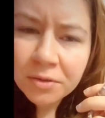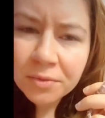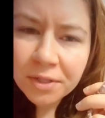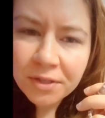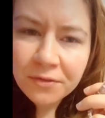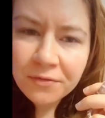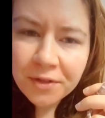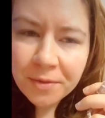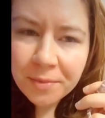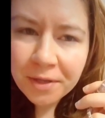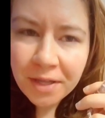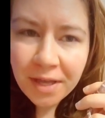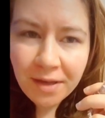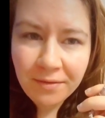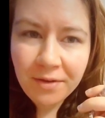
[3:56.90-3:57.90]
really female
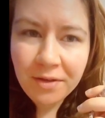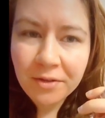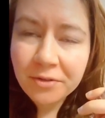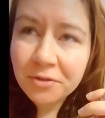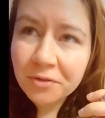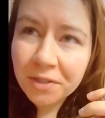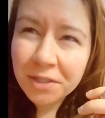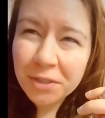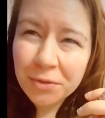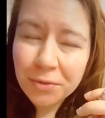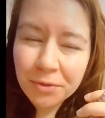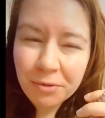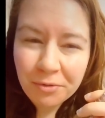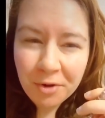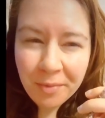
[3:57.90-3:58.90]
heavy. There's only two or
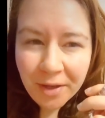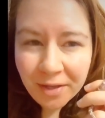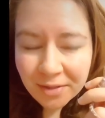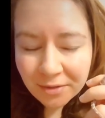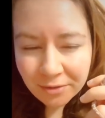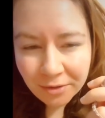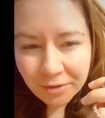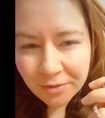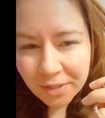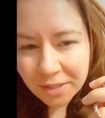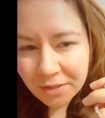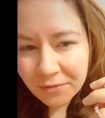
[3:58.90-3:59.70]
three males, and all the rest are